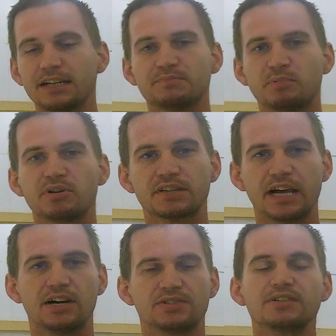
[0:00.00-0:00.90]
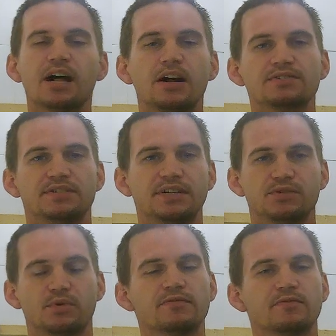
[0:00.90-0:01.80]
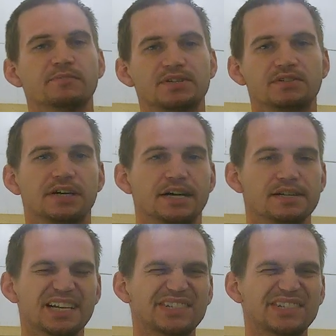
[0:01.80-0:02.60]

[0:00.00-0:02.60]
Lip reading: I'd put $1,000 in each one for miscellaneous.